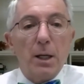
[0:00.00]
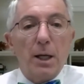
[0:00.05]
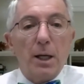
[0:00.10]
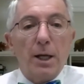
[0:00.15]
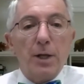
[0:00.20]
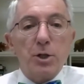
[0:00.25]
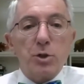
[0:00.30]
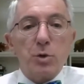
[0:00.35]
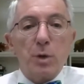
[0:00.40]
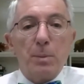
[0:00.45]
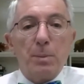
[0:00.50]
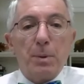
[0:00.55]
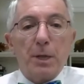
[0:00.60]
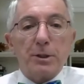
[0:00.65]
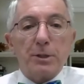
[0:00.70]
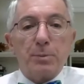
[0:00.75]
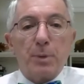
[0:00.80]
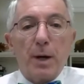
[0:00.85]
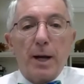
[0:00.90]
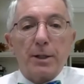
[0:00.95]
Industry
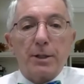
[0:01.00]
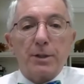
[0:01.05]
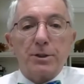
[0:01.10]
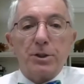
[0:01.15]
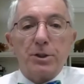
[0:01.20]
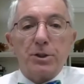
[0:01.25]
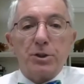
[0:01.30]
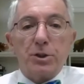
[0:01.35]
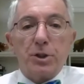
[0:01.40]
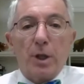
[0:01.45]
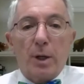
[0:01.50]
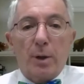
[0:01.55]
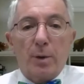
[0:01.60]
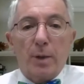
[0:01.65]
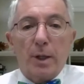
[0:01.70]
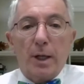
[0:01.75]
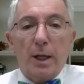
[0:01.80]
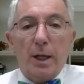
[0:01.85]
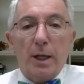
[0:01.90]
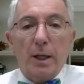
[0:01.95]
best practices
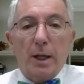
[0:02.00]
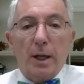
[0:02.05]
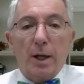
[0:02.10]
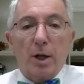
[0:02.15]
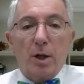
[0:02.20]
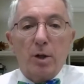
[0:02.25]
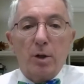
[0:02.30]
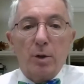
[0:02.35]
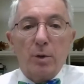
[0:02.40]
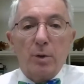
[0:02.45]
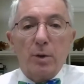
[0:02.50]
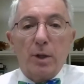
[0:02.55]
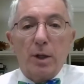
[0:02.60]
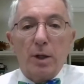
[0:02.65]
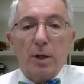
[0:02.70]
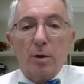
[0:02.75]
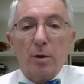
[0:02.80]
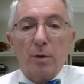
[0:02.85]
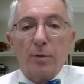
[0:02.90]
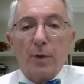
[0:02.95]
generally include the
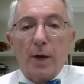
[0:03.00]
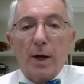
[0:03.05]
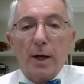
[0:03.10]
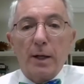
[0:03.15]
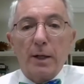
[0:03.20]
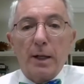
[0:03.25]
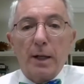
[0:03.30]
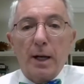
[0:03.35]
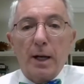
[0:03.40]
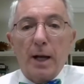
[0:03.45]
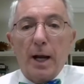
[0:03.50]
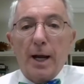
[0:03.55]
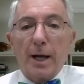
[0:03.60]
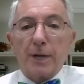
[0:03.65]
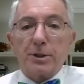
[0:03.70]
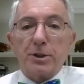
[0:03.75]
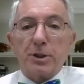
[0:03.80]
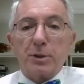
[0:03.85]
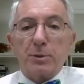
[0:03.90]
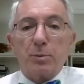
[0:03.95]
Unified Data
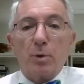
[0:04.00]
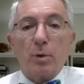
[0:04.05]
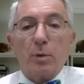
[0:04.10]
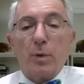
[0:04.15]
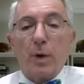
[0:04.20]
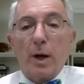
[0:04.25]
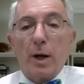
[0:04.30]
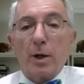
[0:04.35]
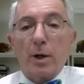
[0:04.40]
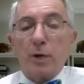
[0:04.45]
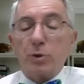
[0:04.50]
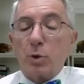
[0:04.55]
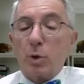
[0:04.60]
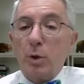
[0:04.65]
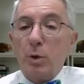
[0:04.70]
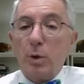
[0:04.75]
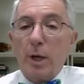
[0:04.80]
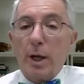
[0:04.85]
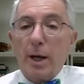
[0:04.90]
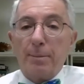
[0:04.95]
Access Profiles, or
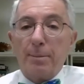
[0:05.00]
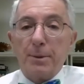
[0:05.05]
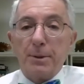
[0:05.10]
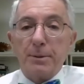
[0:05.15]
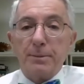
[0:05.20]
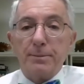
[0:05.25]
UDAP,